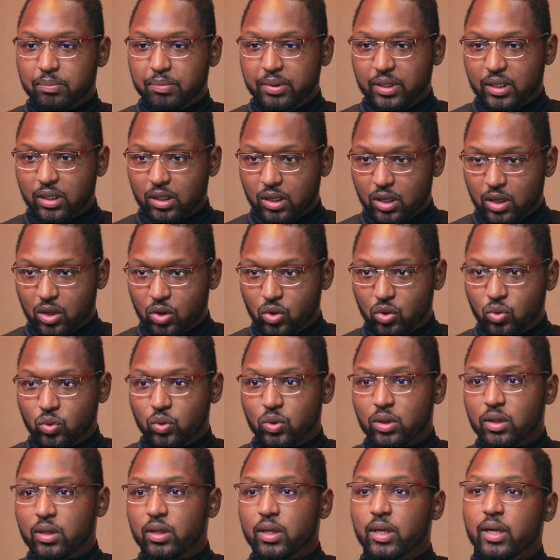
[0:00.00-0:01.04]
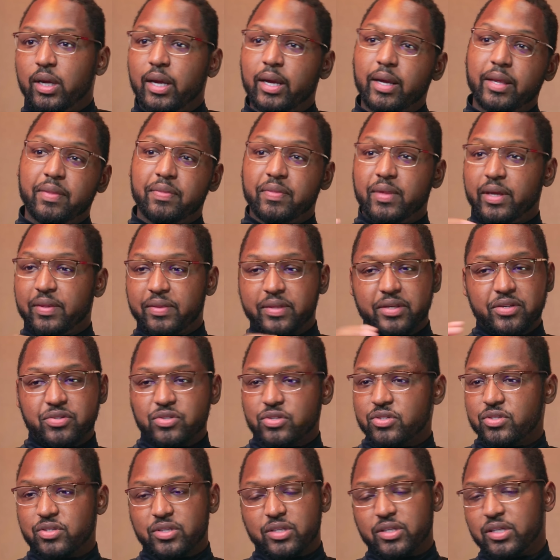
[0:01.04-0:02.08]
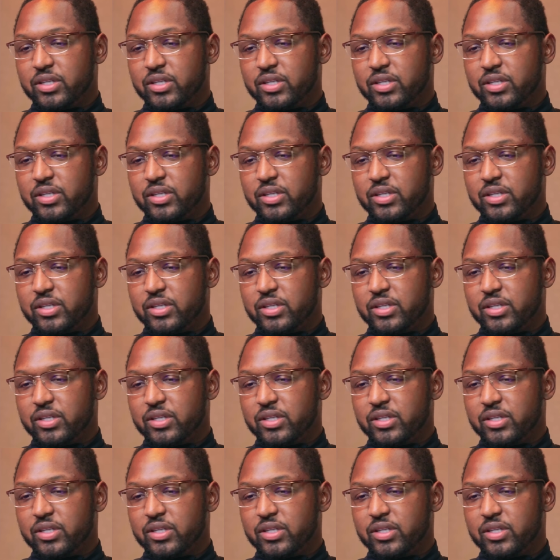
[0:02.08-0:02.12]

below, and it